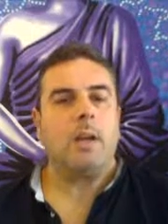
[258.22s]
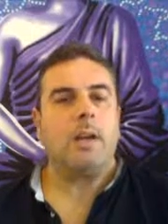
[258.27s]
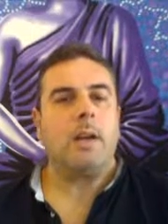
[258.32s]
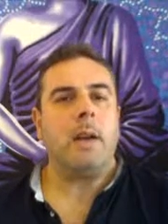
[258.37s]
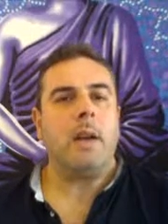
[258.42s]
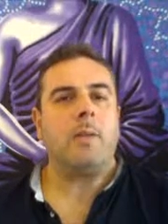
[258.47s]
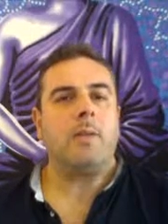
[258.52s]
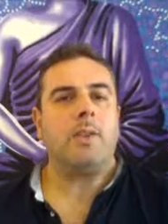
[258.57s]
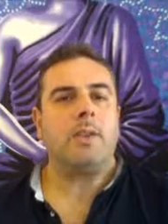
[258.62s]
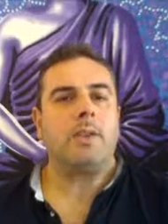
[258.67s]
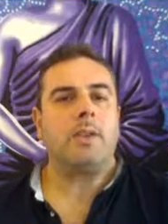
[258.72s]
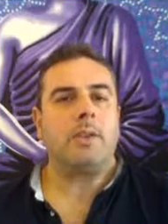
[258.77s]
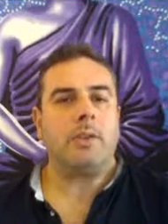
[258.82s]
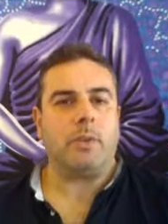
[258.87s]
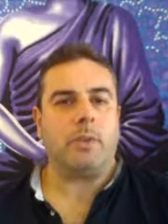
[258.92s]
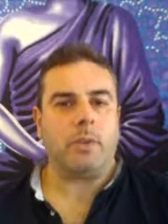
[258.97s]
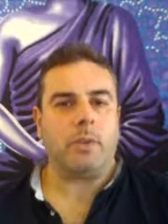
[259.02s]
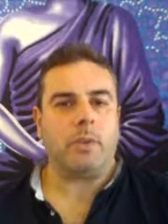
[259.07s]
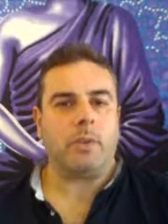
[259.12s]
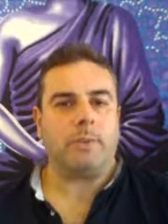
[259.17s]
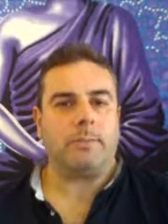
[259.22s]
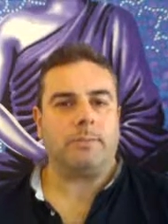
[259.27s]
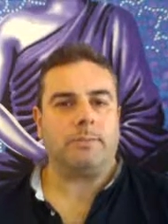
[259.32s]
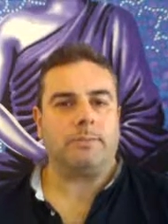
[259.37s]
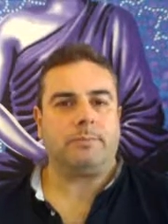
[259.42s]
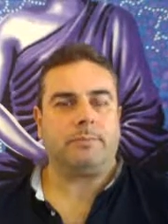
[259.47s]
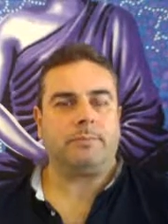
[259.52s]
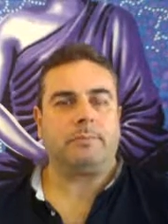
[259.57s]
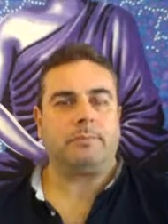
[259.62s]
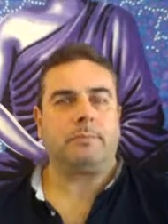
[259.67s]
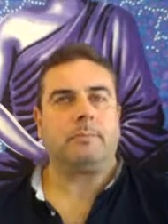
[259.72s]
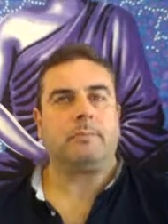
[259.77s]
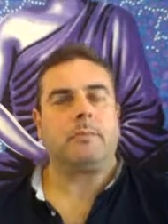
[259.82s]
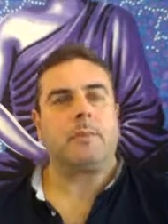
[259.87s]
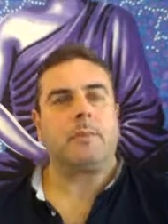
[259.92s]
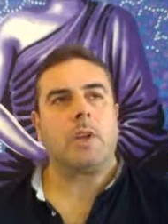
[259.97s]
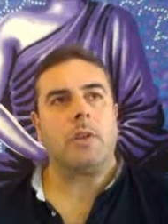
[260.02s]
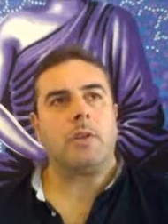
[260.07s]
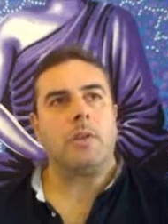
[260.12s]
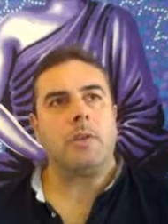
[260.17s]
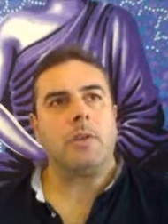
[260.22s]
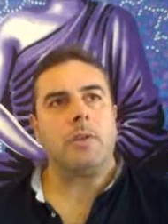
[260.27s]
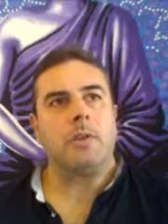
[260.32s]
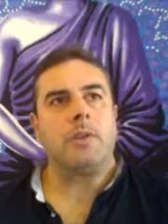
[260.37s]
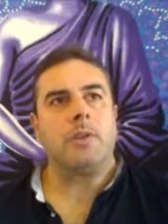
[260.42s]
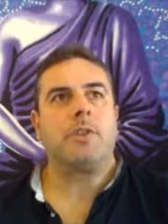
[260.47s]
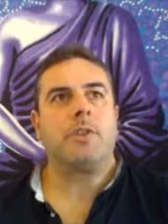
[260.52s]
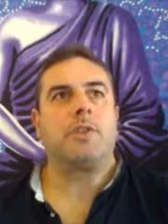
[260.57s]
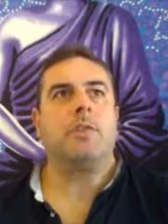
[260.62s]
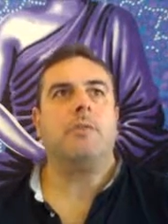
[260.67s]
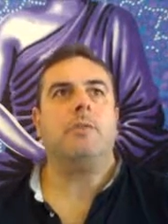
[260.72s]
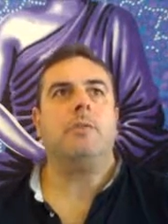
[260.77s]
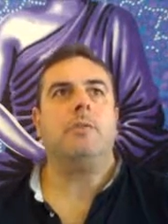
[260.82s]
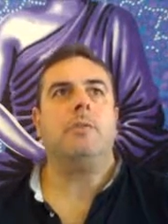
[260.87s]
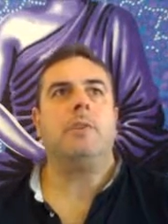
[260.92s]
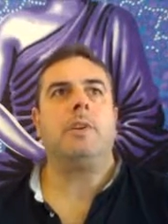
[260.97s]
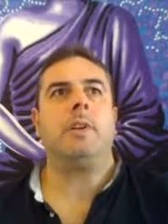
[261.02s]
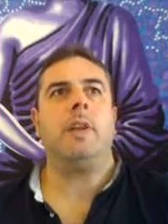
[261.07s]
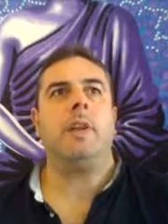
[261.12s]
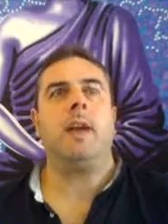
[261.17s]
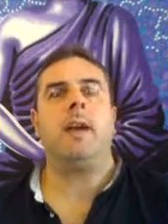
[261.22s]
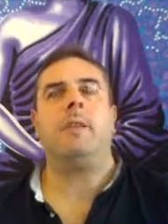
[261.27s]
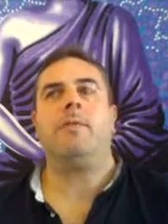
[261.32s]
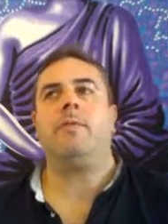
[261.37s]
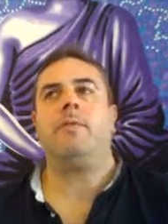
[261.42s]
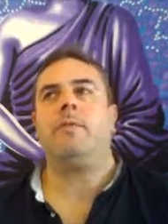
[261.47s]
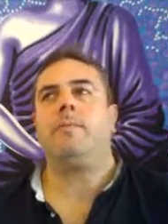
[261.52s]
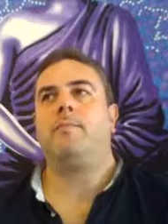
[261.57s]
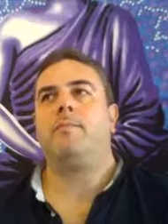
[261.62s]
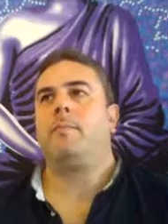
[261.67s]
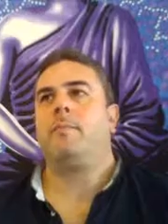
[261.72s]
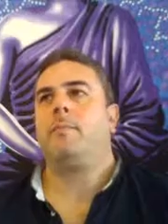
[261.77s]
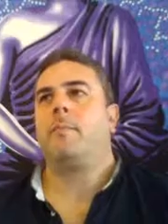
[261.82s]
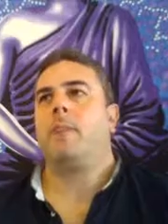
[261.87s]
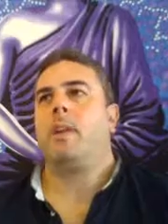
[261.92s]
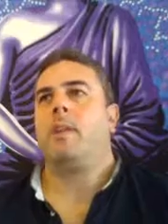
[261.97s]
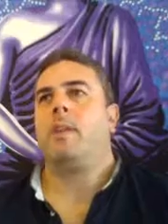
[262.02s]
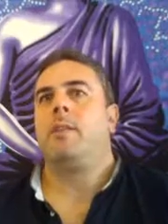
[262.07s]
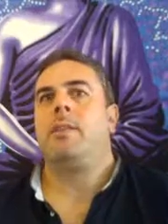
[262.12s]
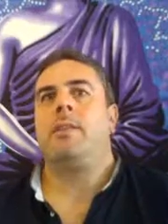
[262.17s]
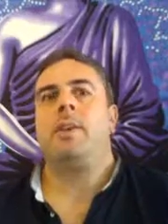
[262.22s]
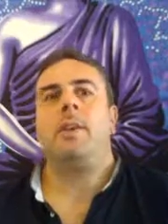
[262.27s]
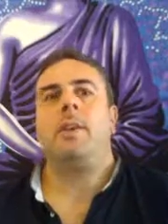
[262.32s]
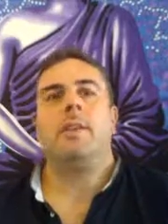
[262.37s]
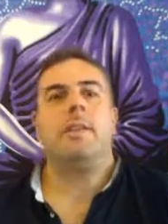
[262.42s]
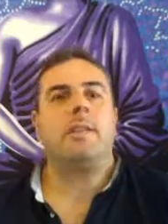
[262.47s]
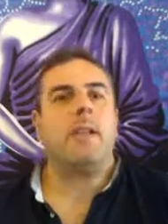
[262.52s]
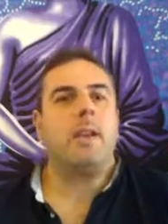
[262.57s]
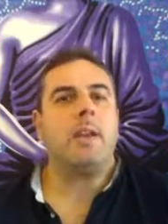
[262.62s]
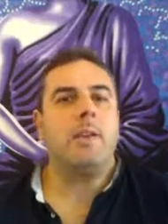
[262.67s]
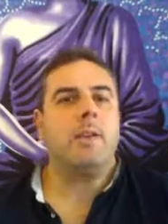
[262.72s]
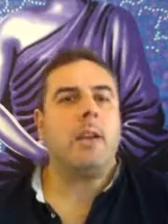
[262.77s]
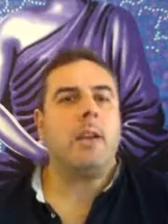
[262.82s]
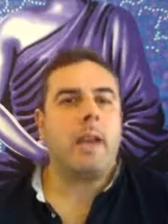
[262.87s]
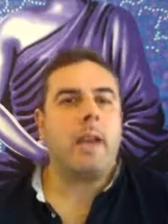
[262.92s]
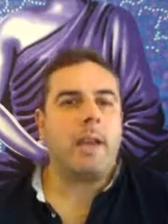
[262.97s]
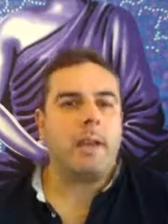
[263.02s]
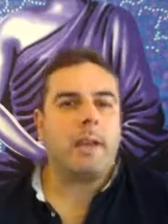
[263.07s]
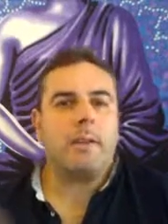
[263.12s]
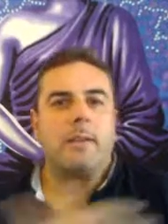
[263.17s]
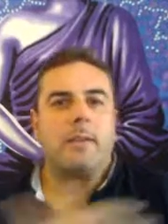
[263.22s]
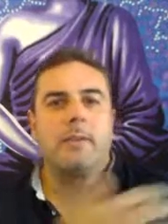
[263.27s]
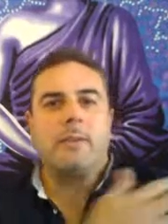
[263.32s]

Now with touch, touch you can have things that you like,